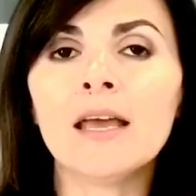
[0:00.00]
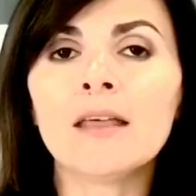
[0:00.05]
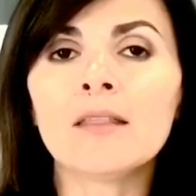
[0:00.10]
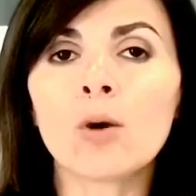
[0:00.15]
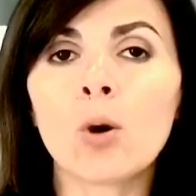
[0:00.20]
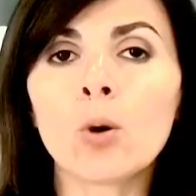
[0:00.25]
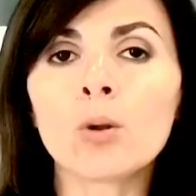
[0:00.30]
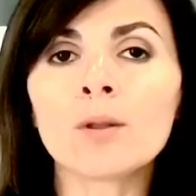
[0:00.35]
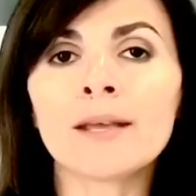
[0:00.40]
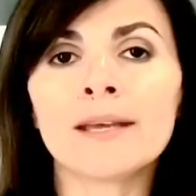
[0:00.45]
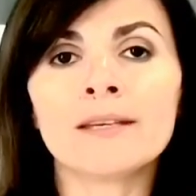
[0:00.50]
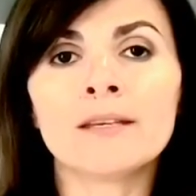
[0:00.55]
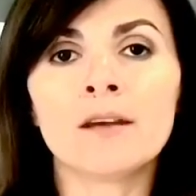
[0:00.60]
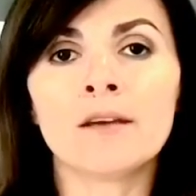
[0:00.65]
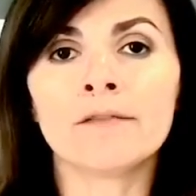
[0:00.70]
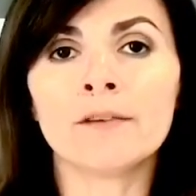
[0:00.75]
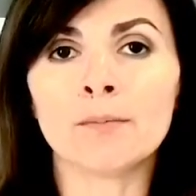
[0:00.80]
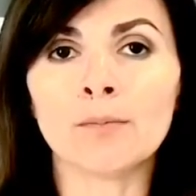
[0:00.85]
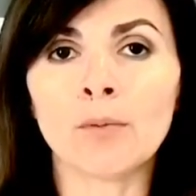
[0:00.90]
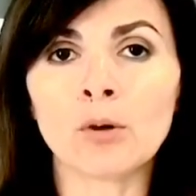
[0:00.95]
the whole idea
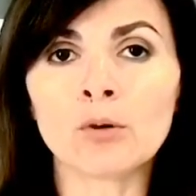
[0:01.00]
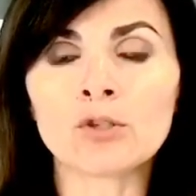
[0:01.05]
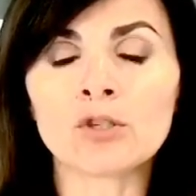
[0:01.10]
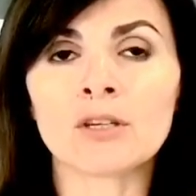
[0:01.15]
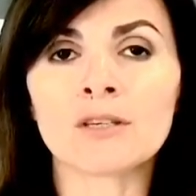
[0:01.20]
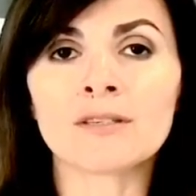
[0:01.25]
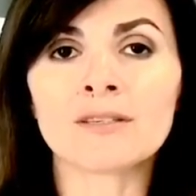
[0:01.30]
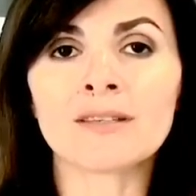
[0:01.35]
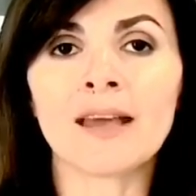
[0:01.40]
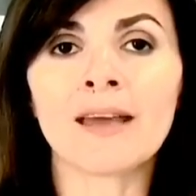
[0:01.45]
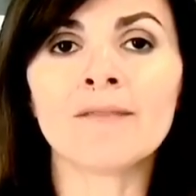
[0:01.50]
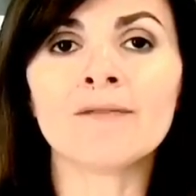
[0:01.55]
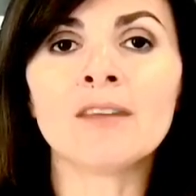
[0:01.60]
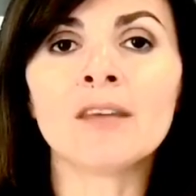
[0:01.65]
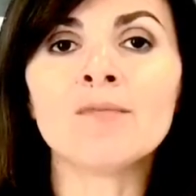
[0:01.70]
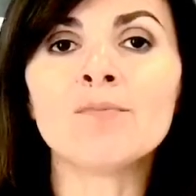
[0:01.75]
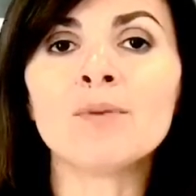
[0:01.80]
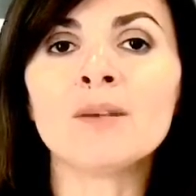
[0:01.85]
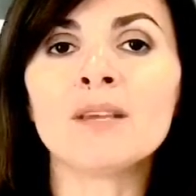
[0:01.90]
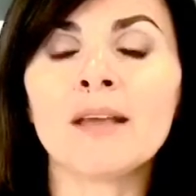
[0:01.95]
of emotions, and
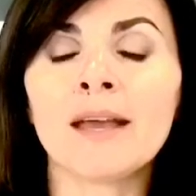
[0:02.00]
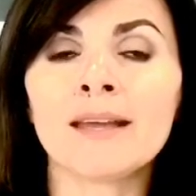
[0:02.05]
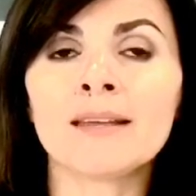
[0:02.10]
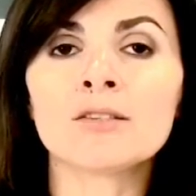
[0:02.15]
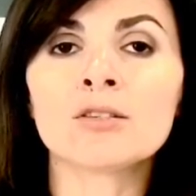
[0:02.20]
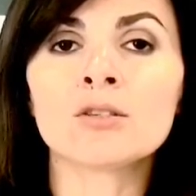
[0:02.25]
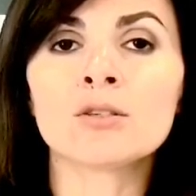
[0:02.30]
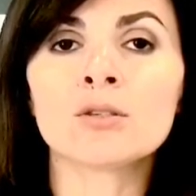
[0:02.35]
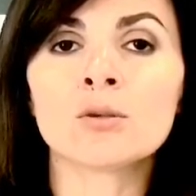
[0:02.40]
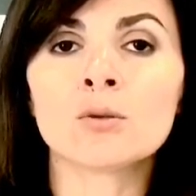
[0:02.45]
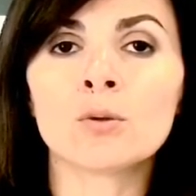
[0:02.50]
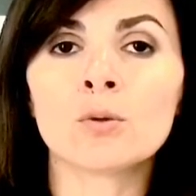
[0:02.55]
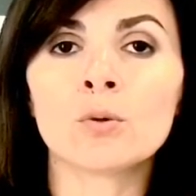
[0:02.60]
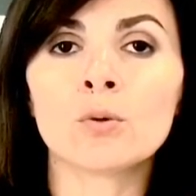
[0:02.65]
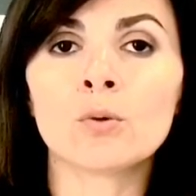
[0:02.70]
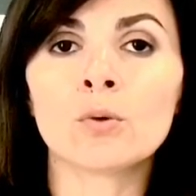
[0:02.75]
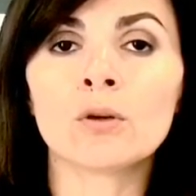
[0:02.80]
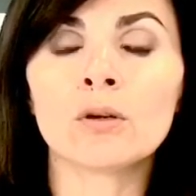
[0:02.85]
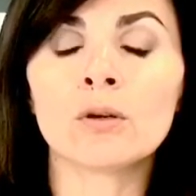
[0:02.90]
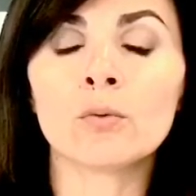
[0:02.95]
they began
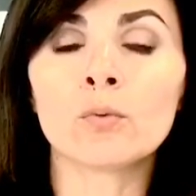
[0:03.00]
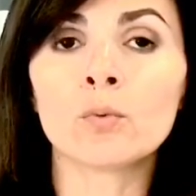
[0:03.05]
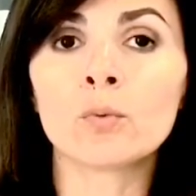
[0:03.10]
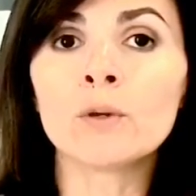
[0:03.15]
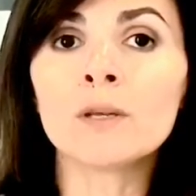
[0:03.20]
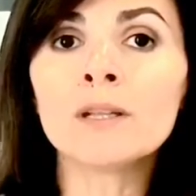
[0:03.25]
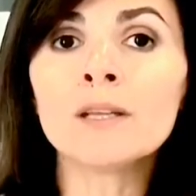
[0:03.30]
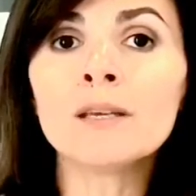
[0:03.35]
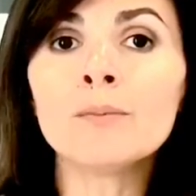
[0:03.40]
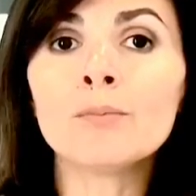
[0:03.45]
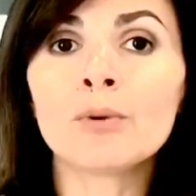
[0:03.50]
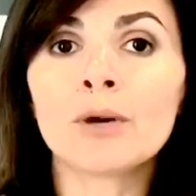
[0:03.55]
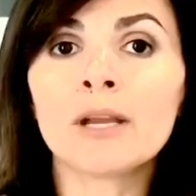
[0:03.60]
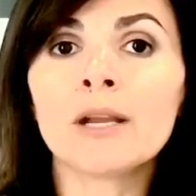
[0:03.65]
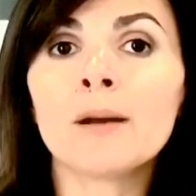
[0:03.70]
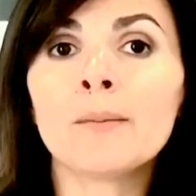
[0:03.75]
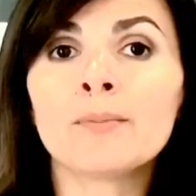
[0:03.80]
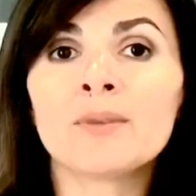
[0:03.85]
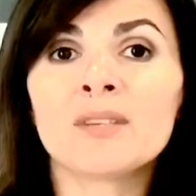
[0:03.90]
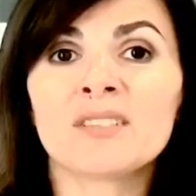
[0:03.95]
to really
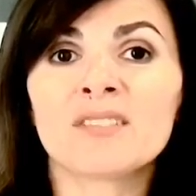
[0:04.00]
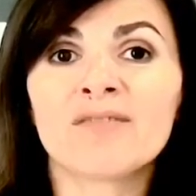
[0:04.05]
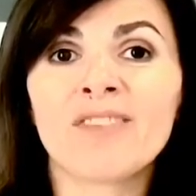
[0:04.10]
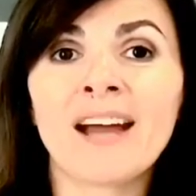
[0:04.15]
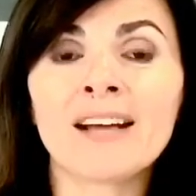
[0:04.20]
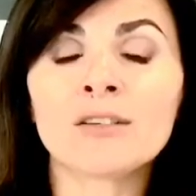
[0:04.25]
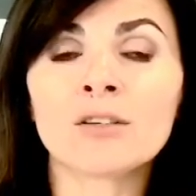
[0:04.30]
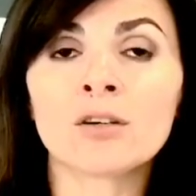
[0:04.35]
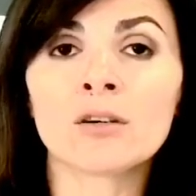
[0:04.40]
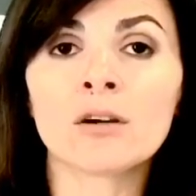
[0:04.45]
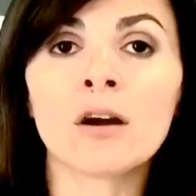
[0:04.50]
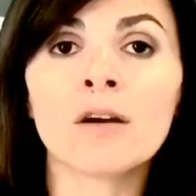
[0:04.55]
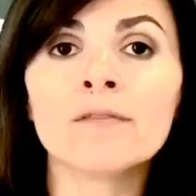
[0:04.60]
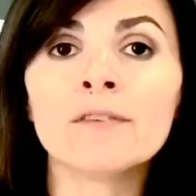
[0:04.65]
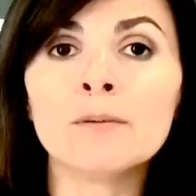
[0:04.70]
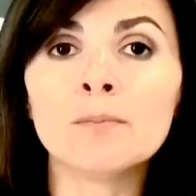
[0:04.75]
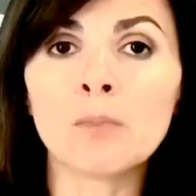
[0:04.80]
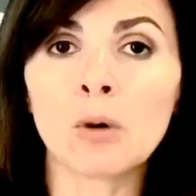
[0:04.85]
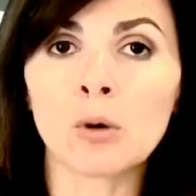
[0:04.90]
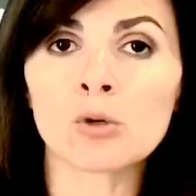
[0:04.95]
bring up this factor of
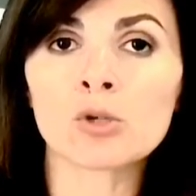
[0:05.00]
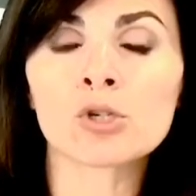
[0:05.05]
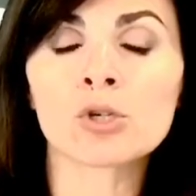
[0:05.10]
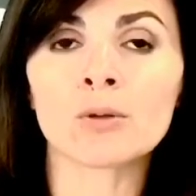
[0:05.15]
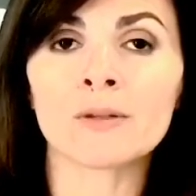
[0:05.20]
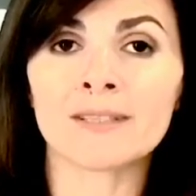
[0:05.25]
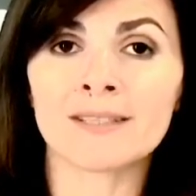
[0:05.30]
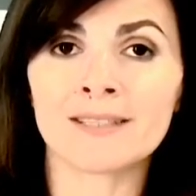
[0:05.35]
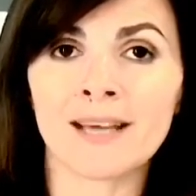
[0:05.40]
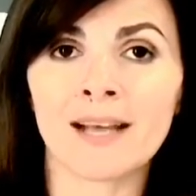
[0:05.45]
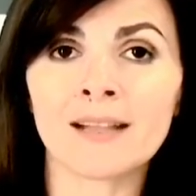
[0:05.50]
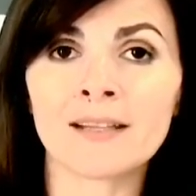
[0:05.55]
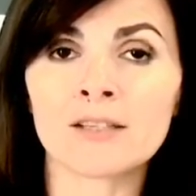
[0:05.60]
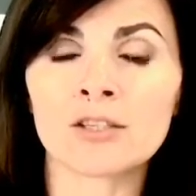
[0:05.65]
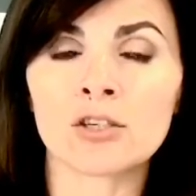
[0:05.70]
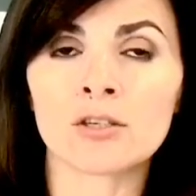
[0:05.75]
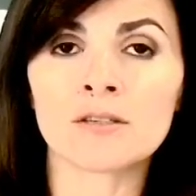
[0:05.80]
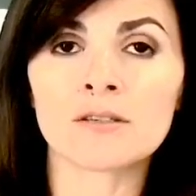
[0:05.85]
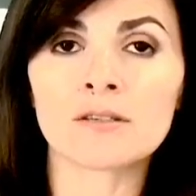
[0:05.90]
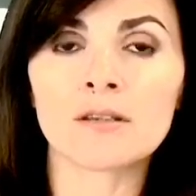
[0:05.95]
emotional
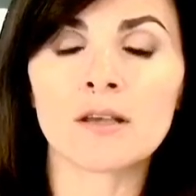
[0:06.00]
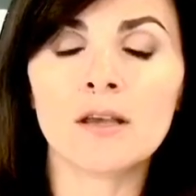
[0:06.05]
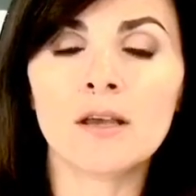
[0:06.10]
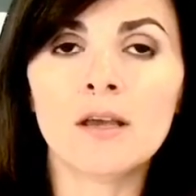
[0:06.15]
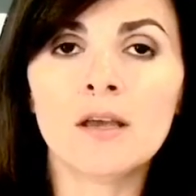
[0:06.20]
intelligence.